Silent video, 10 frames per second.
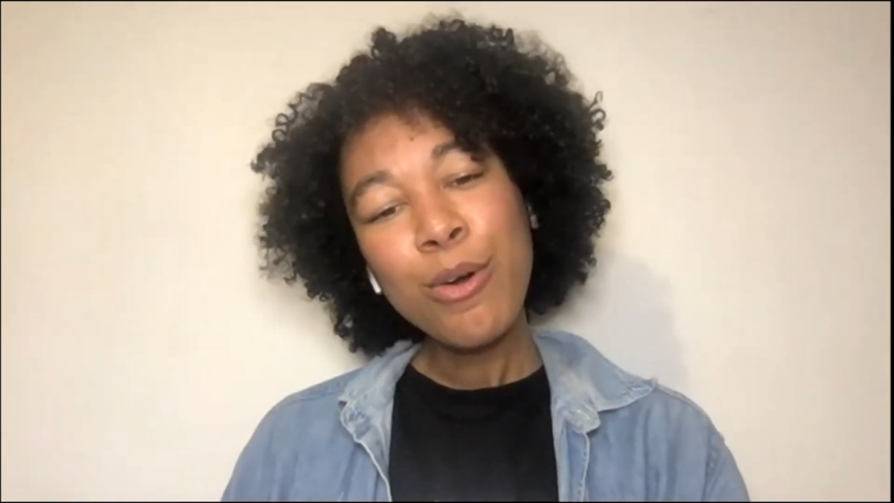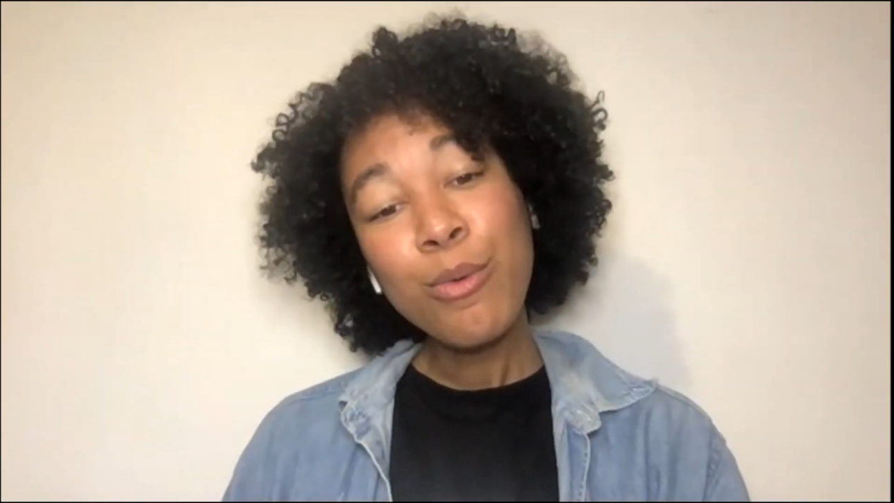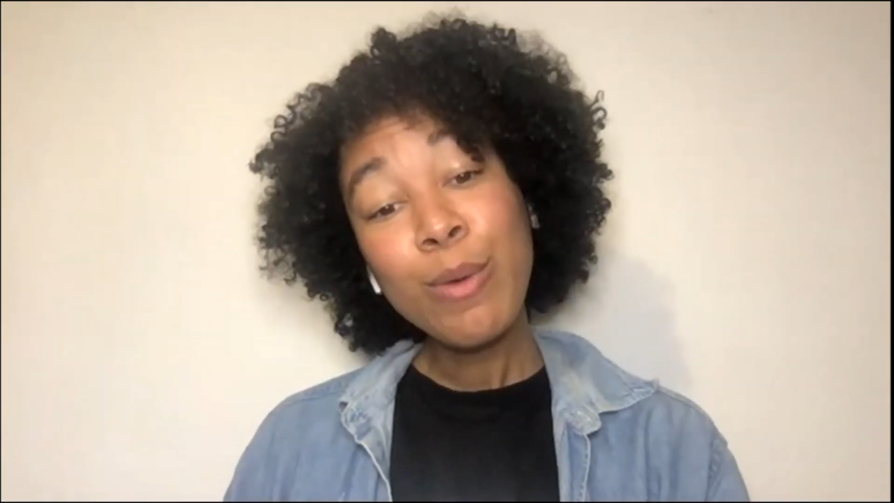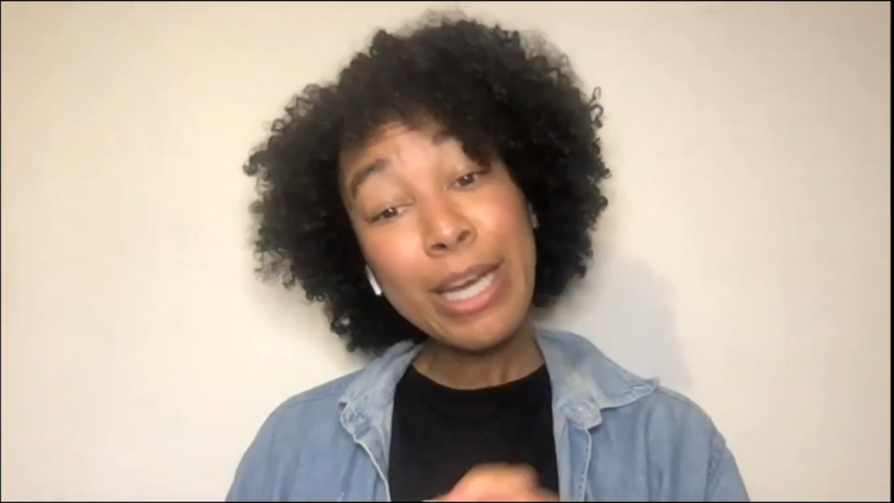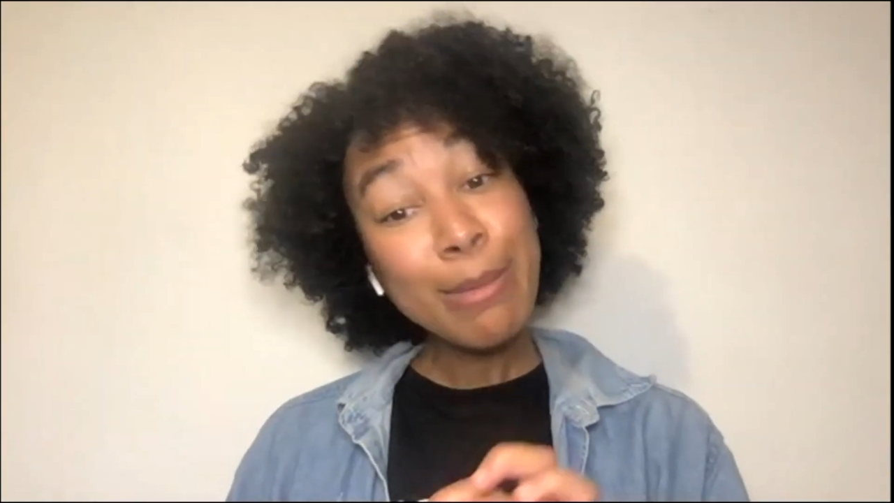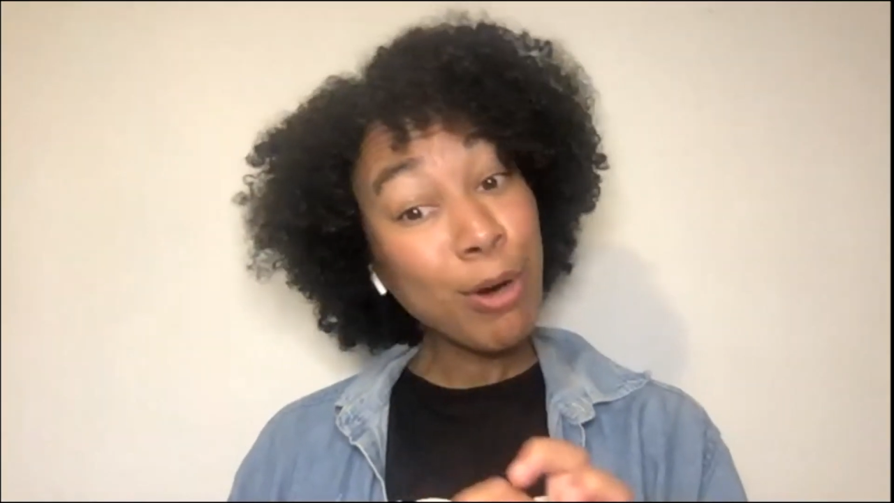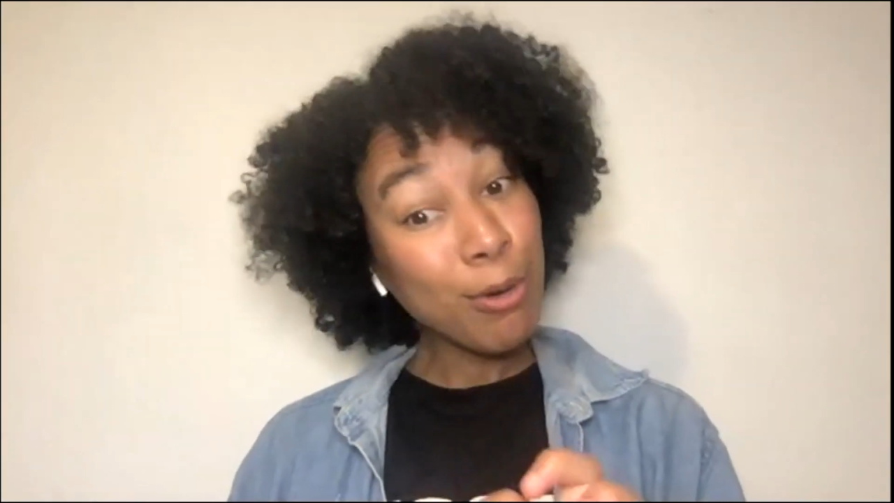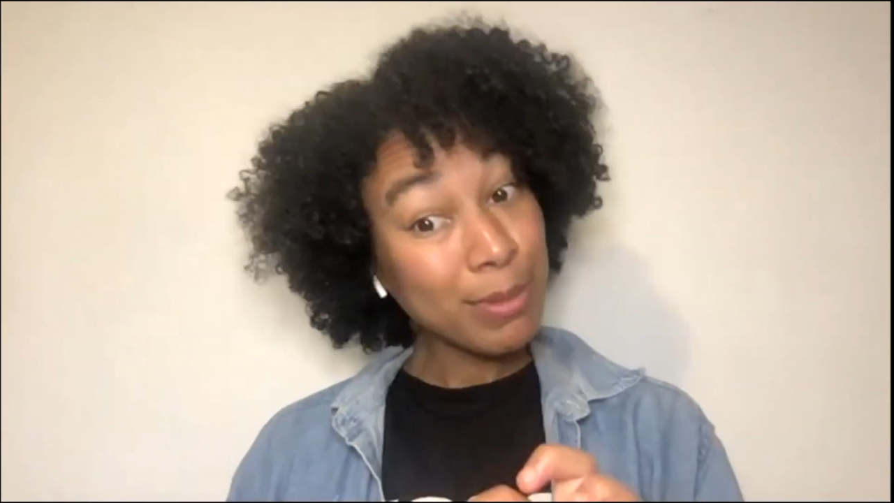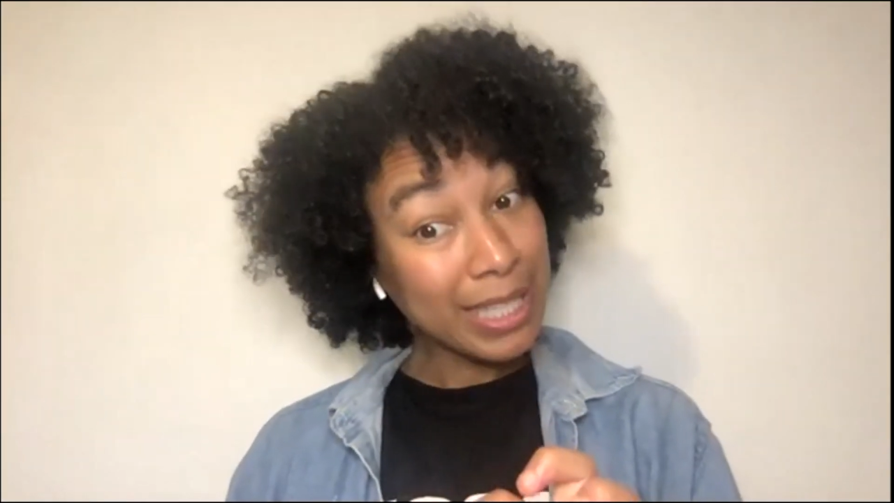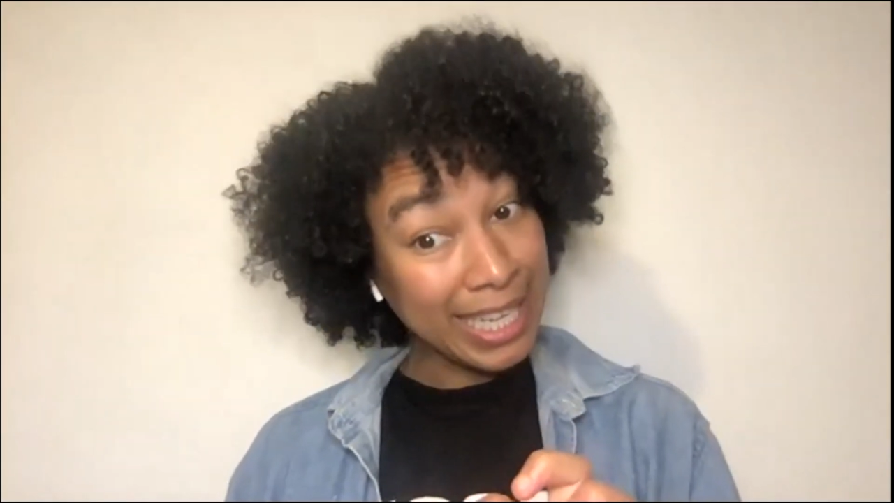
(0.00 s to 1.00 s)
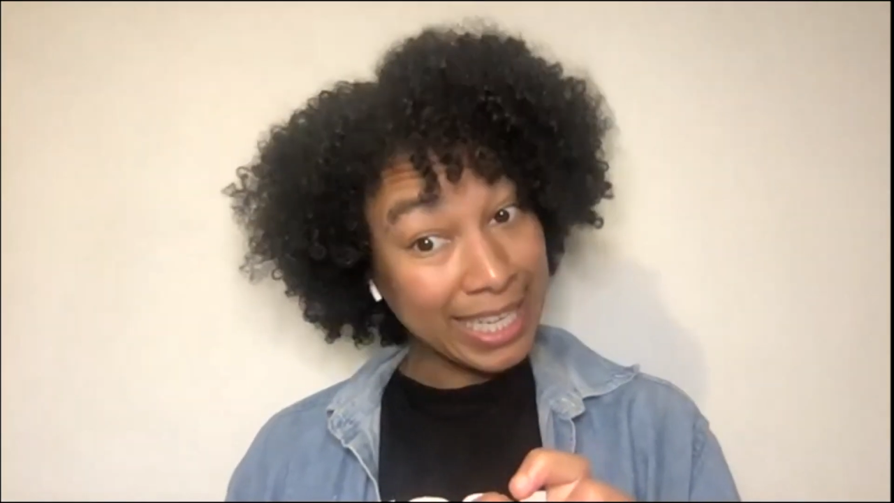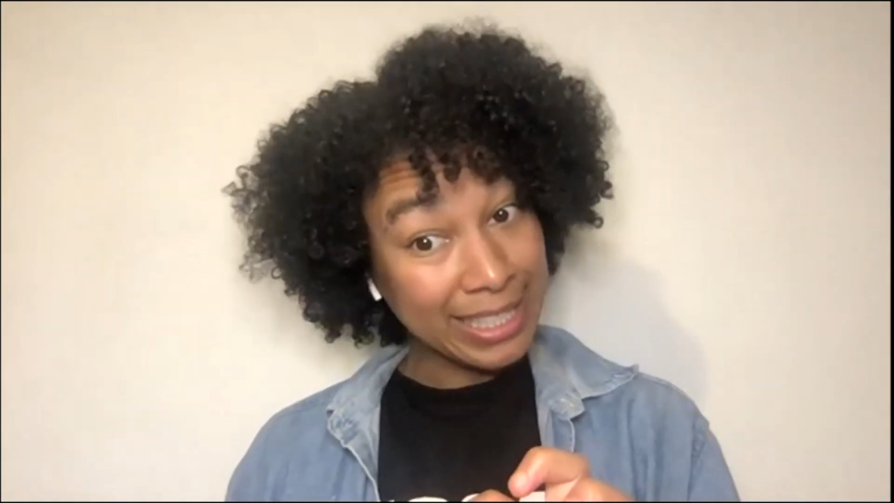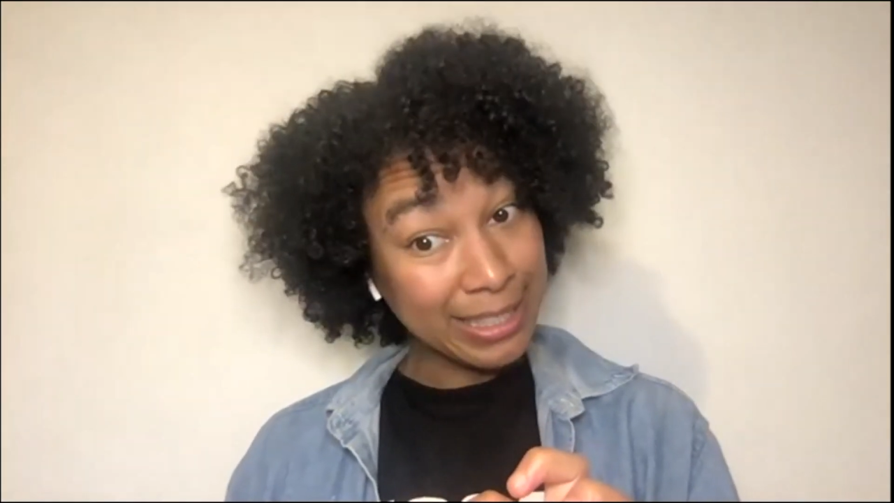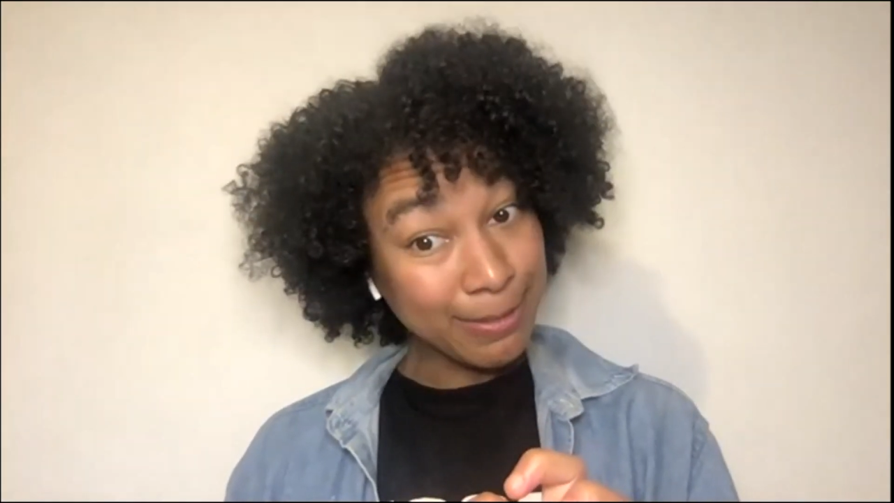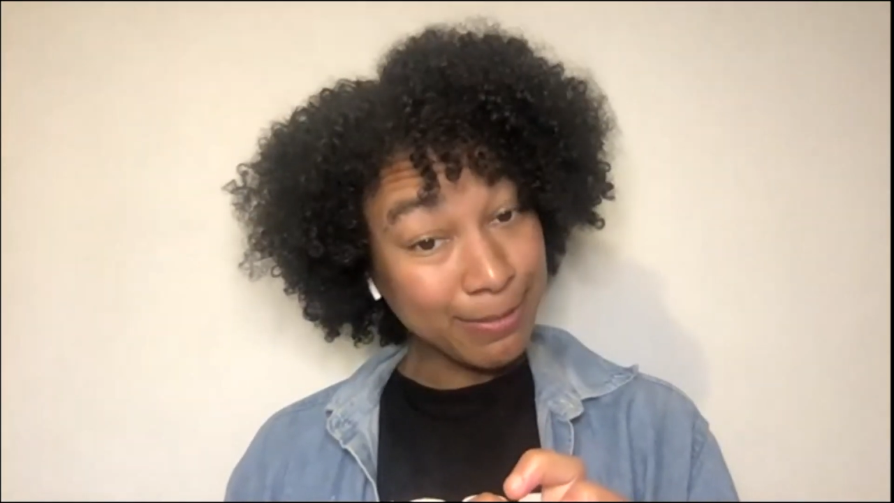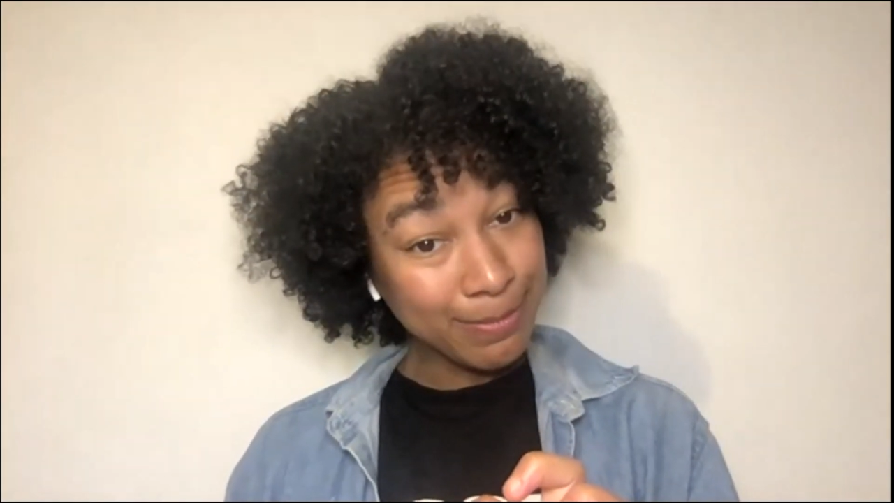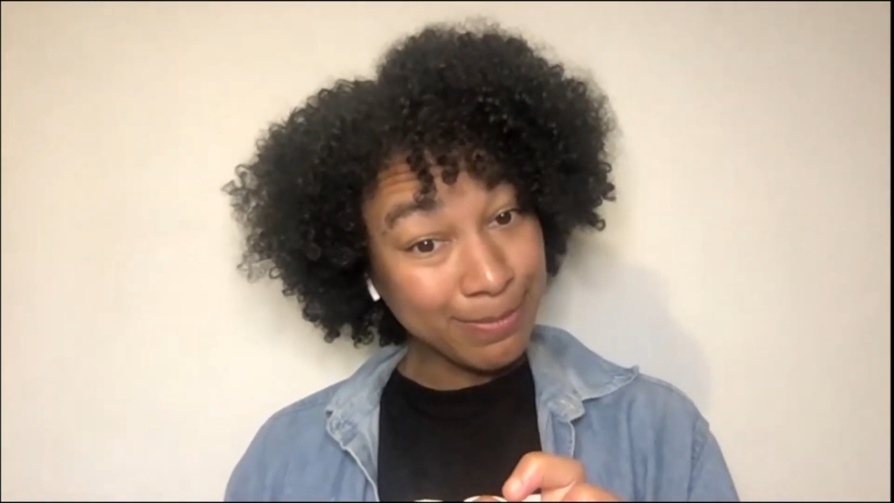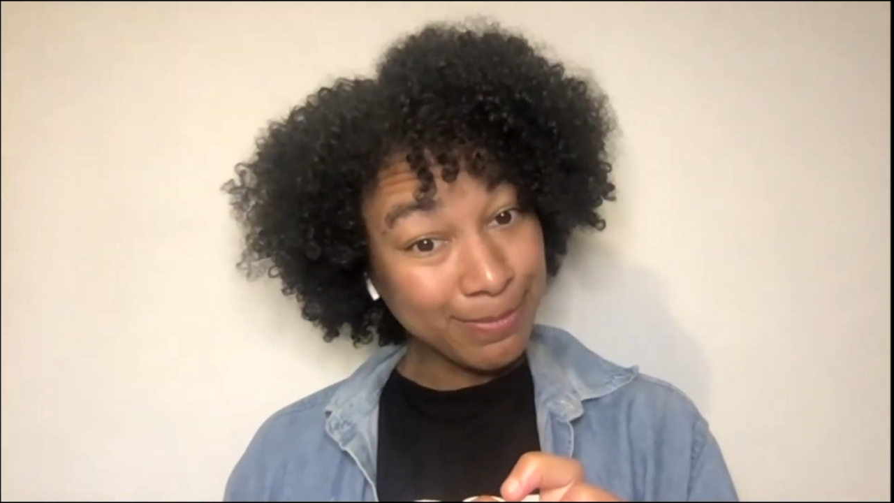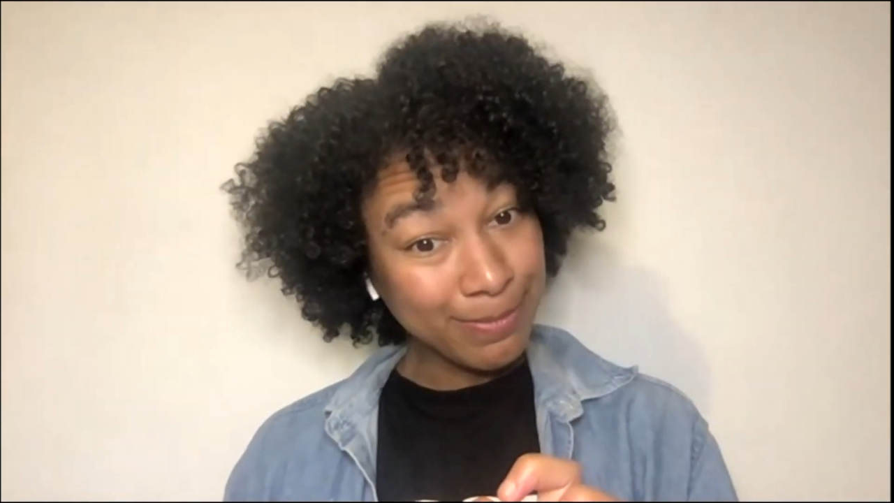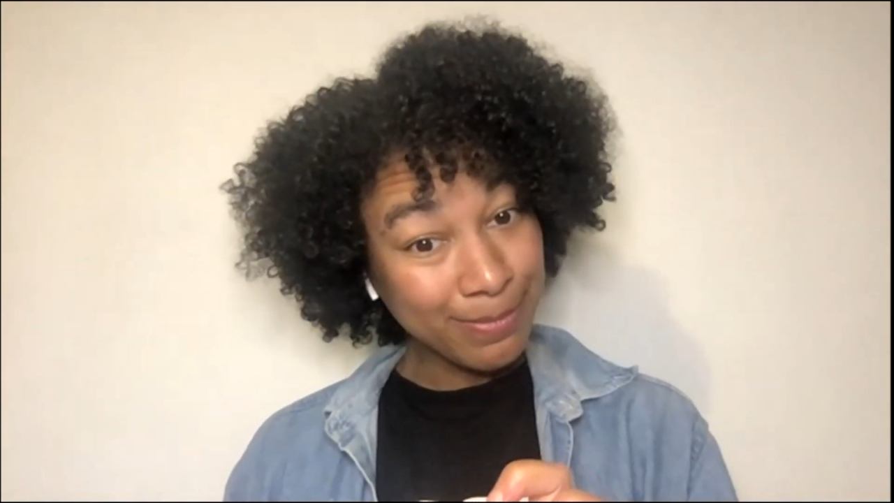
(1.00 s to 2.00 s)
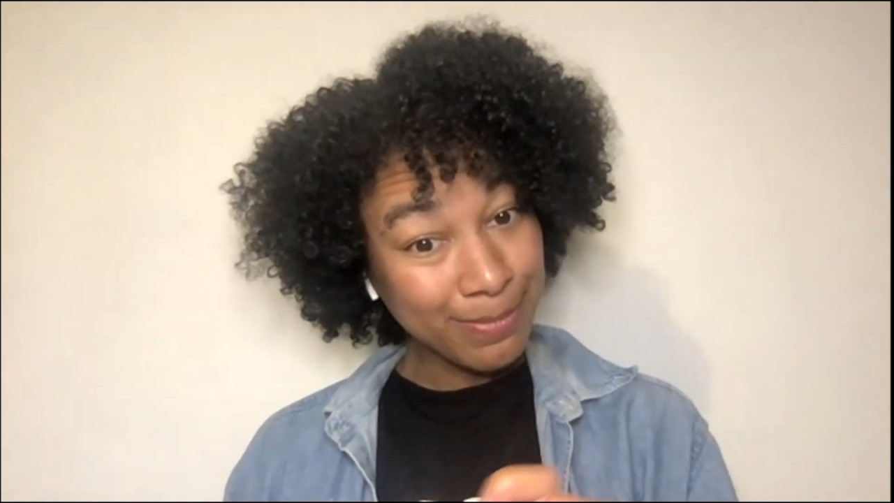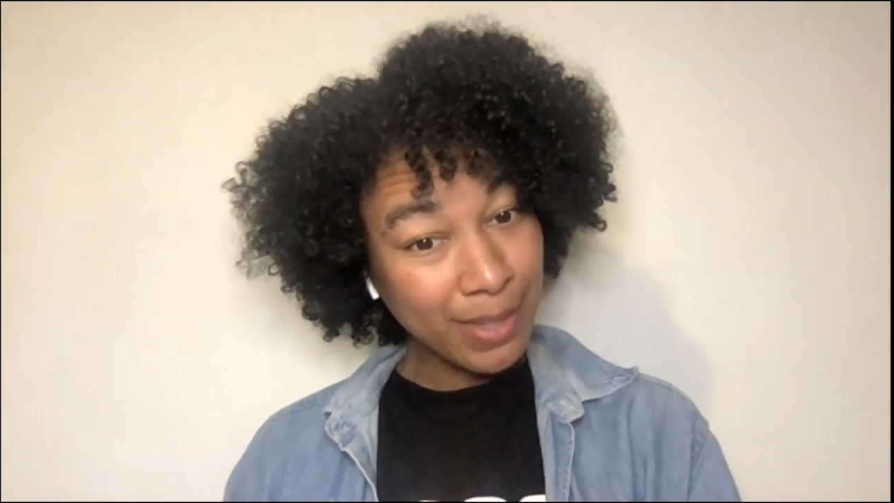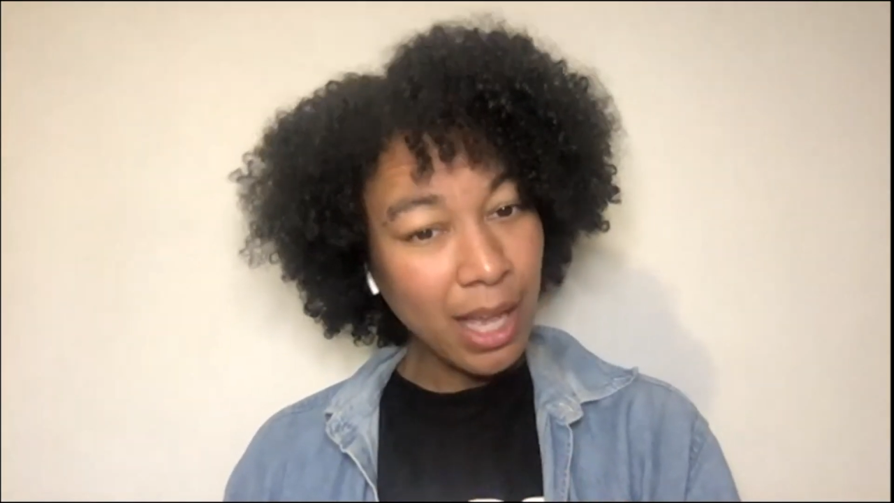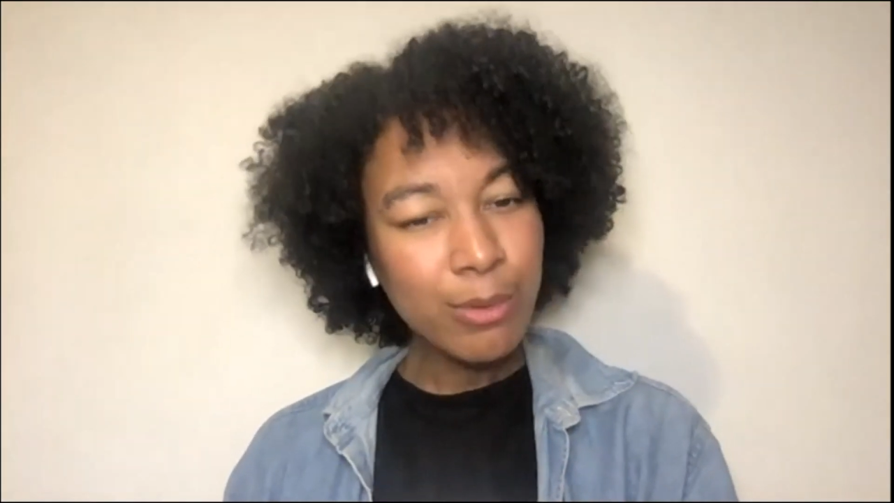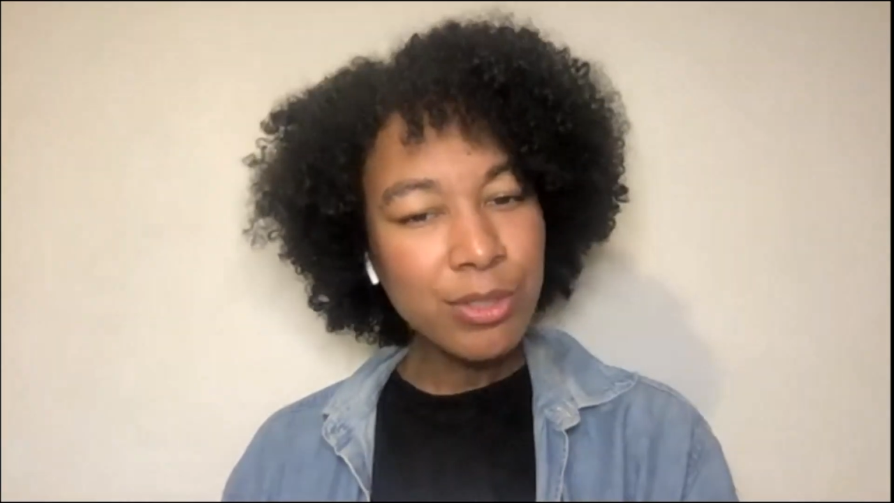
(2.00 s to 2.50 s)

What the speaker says: When I pop the lid, I